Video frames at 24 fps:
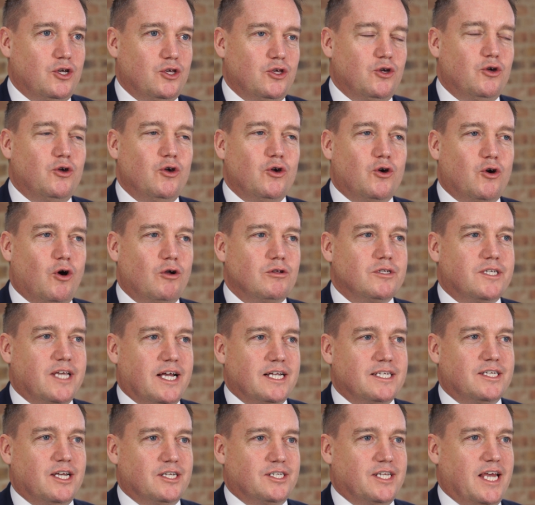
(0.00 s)
You can
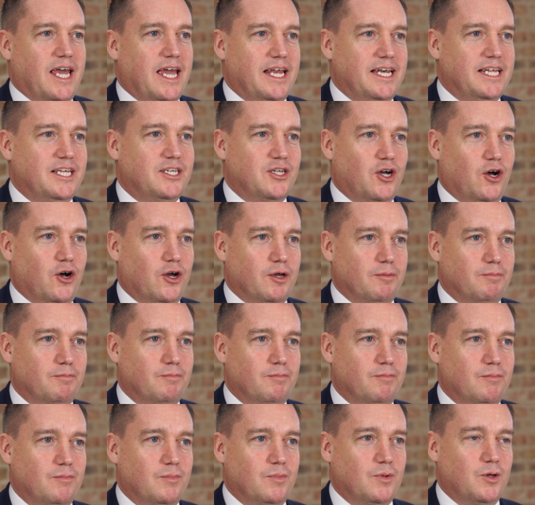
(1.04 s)
contact us at any time.
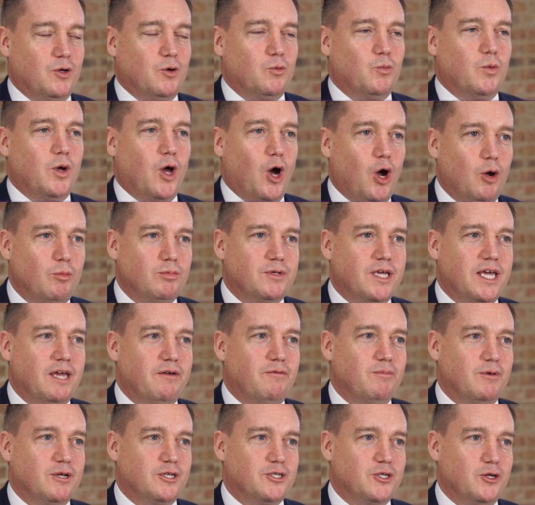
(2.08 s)
We hope to hear from you